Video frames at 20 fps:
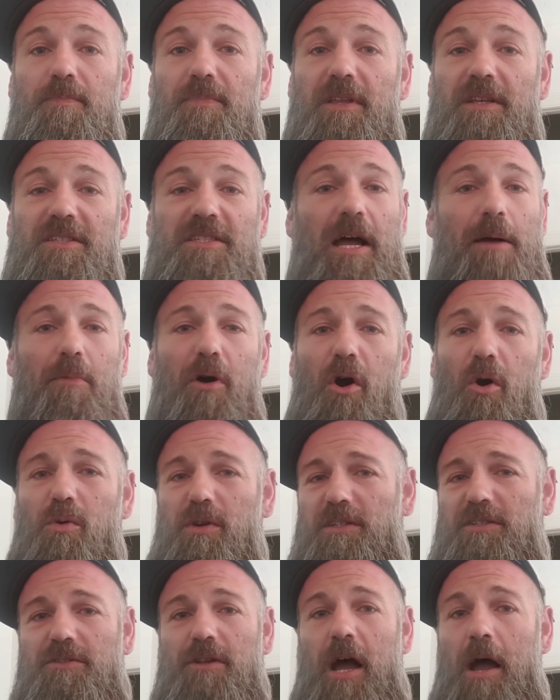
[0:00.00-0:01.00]
Because I'm
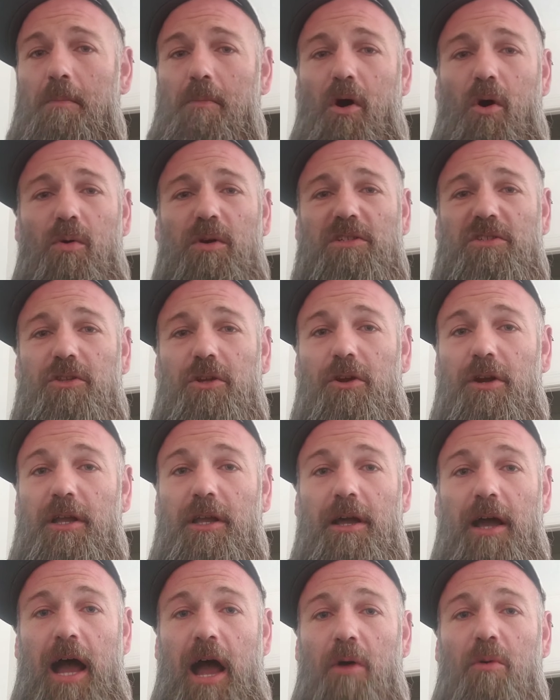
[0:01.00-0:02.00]
always
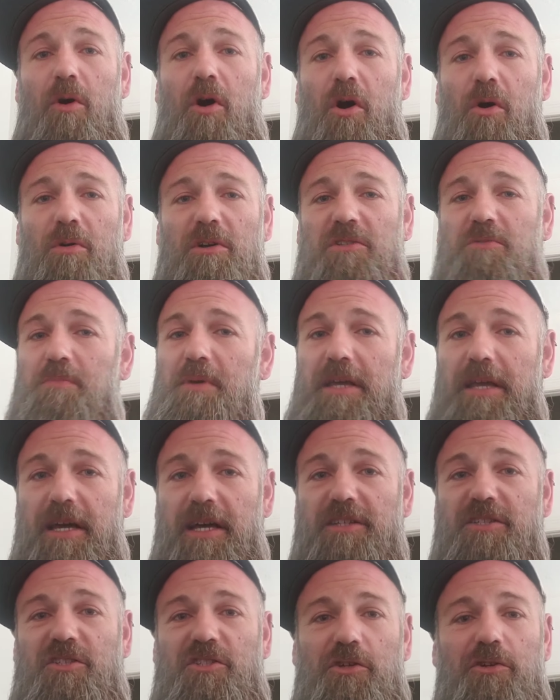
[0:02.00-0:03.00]
learning. I will always be
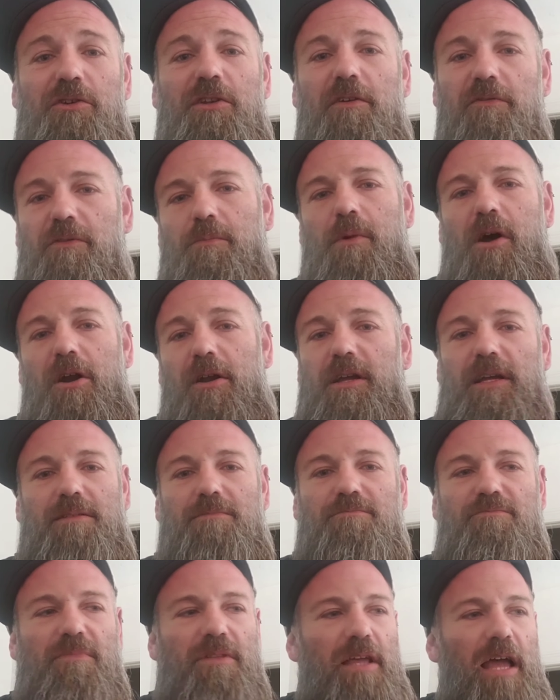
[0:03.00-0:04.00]
a student of the market.
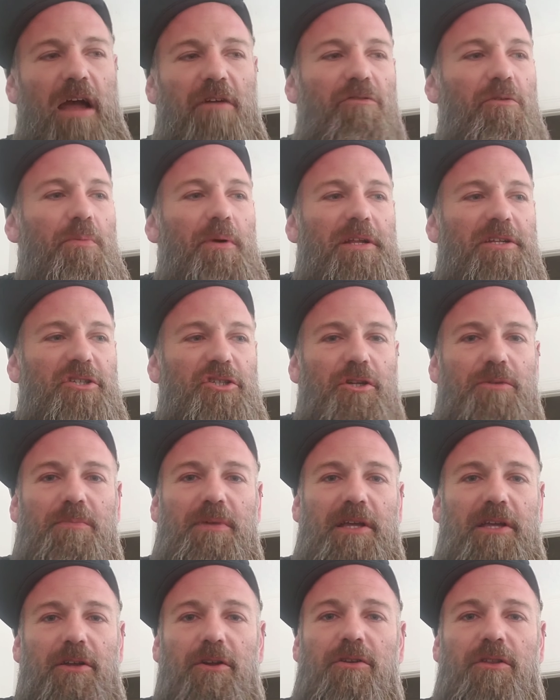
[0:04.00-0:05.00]
Everybody should
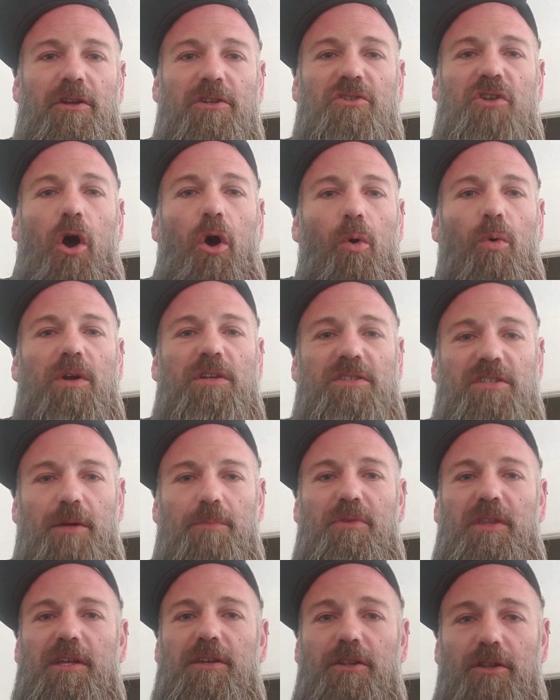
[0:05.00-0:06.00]
be. There's always
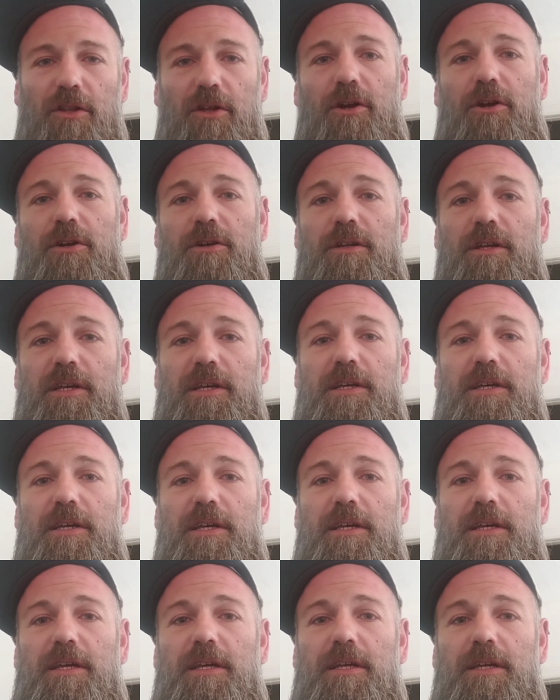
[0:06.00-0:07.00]
something to learn,
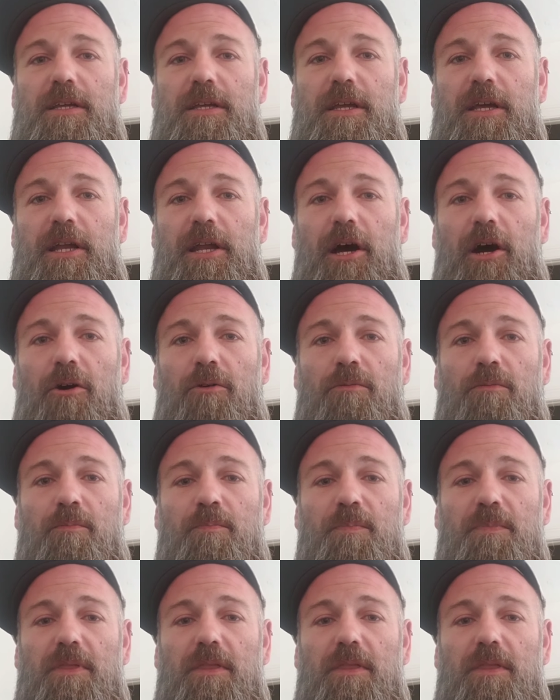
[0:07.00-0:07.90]
you know?